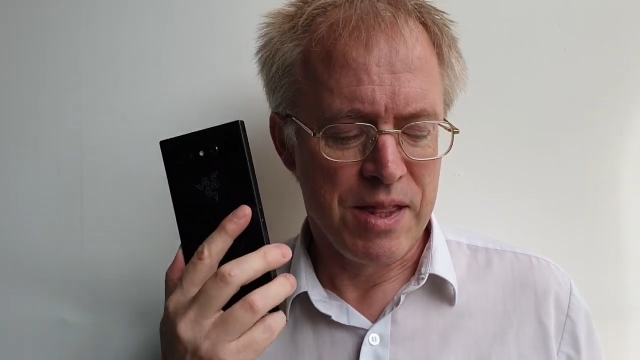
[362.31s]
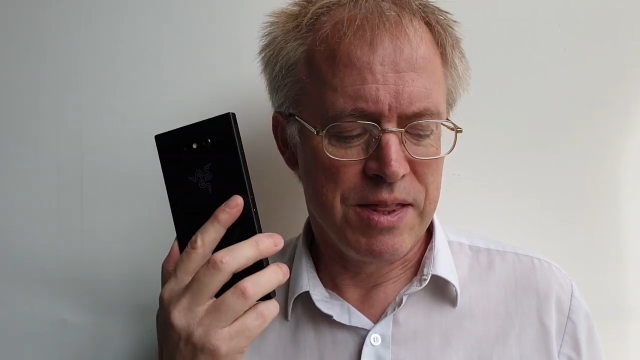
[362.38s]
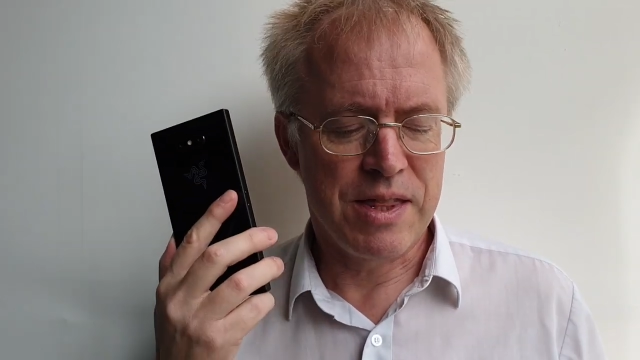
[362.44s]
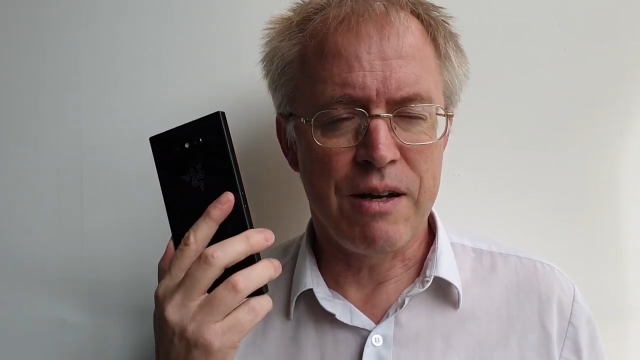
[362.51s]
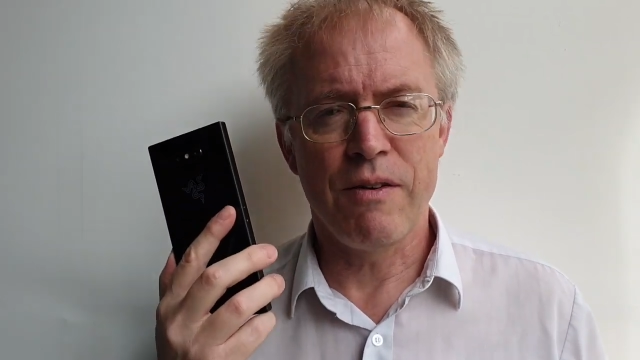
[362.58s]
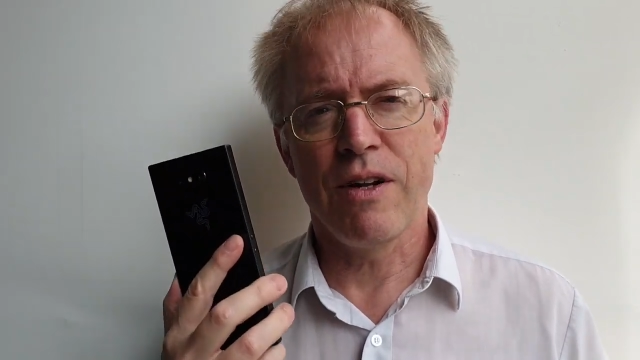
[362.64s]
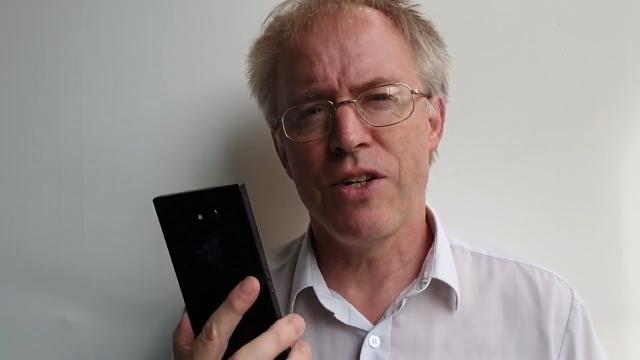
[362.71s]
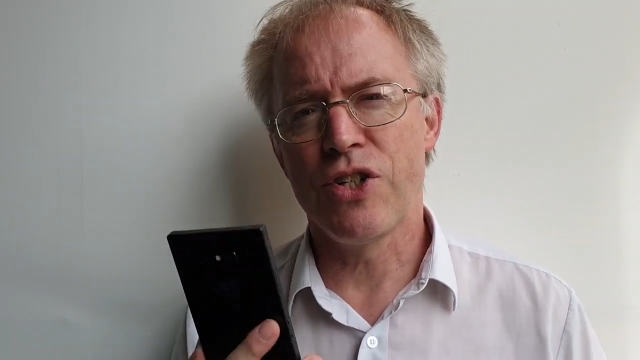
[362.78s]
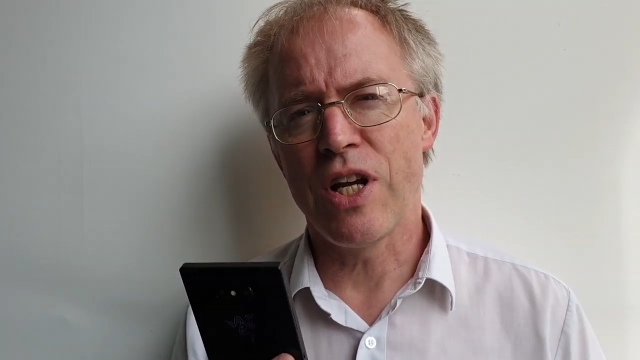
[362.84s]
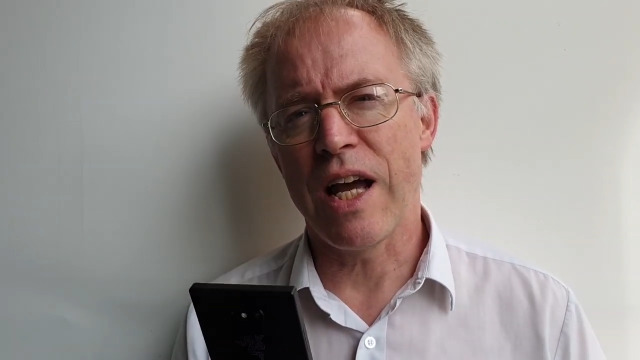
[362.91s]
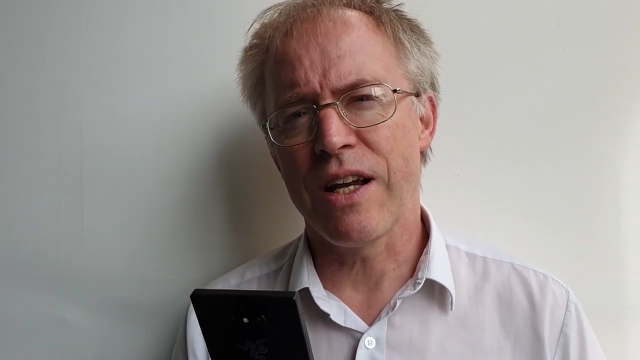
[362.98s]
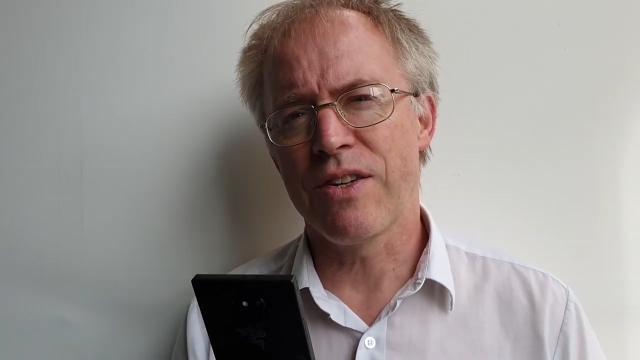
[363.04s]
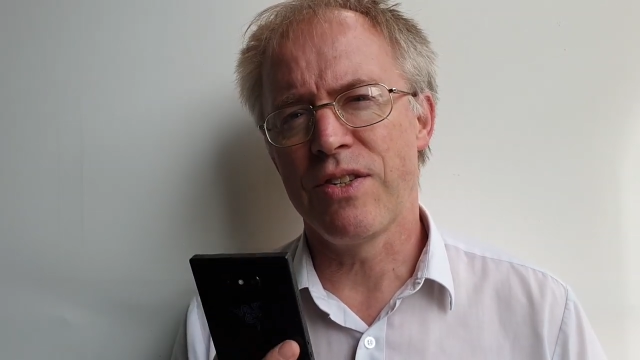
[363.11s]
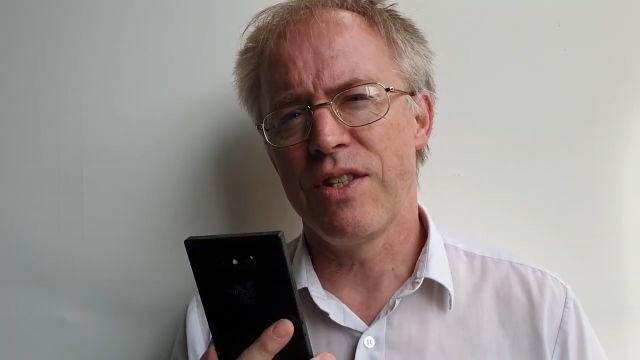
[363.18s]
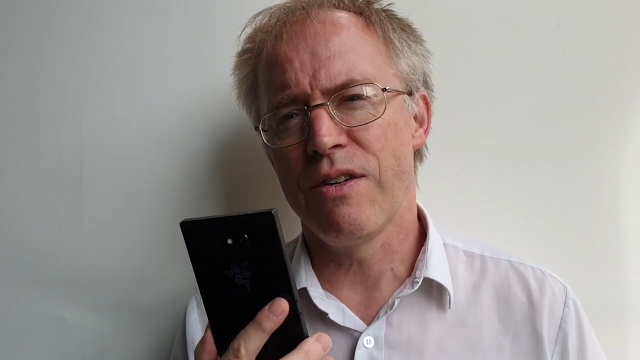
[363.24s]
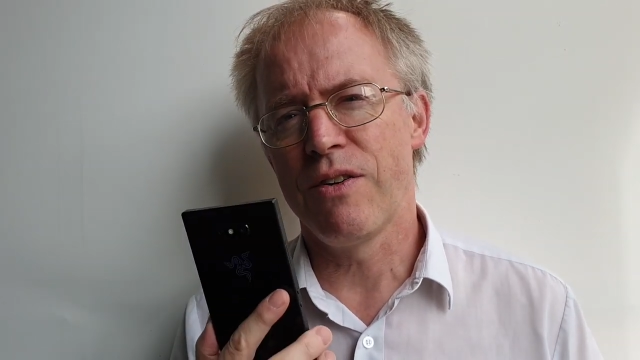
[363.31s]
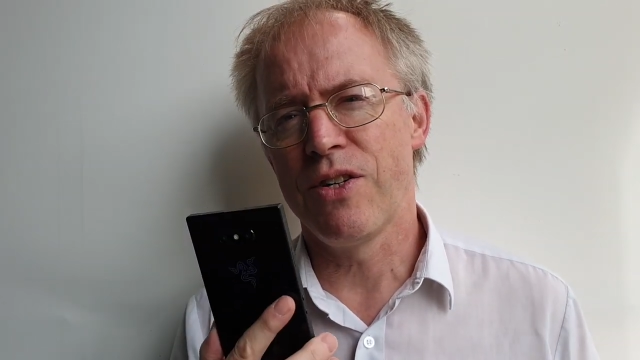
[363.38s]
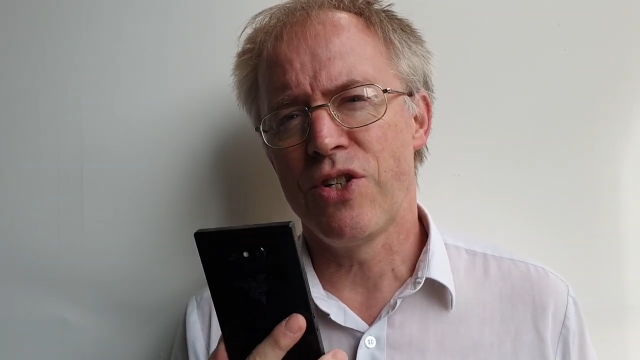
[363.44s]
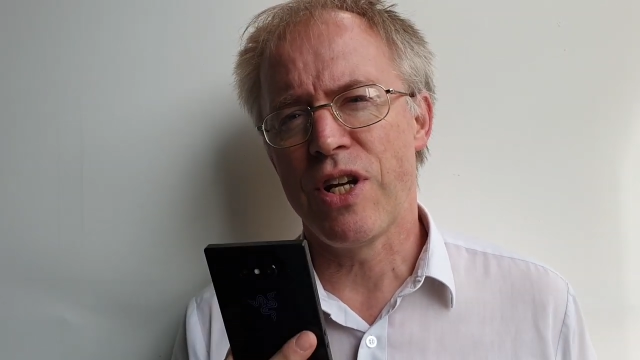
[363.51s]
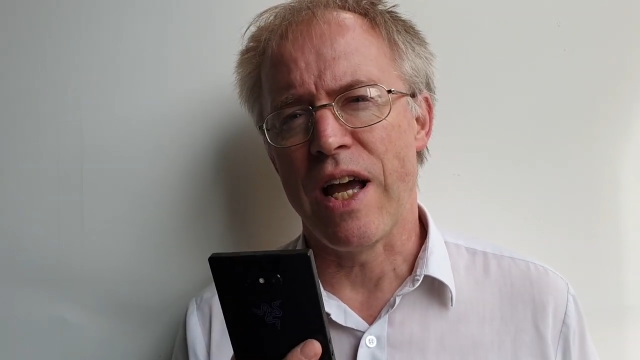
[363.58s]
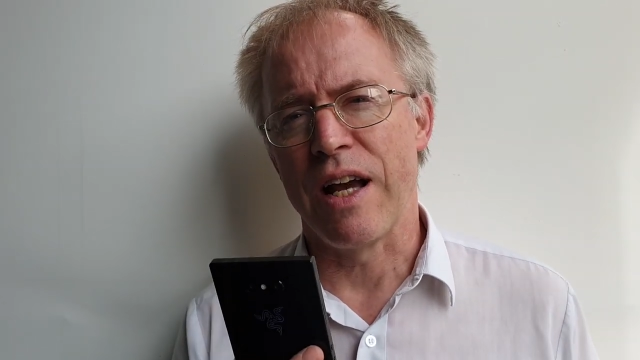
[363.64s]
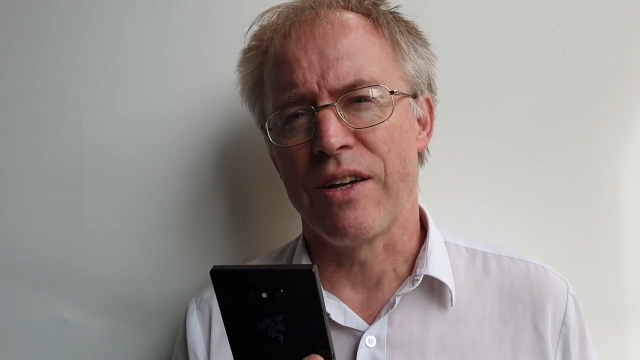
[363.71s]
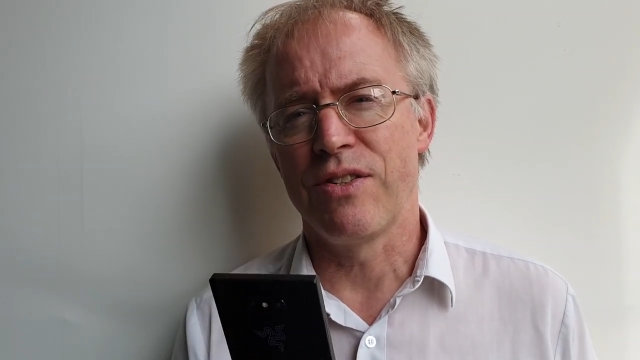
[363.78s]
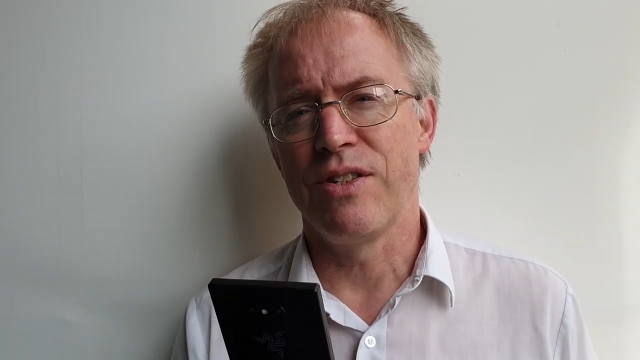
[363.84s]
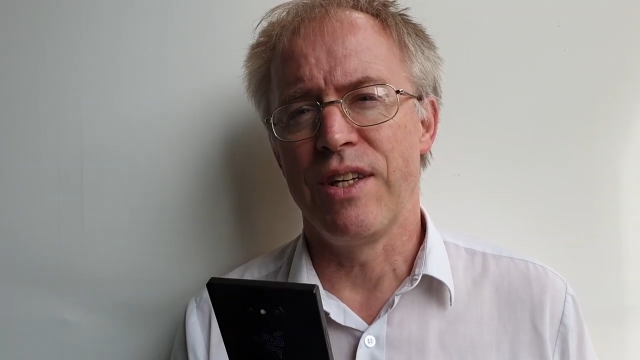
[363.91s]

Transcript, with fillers: there are jacks and there are jacks.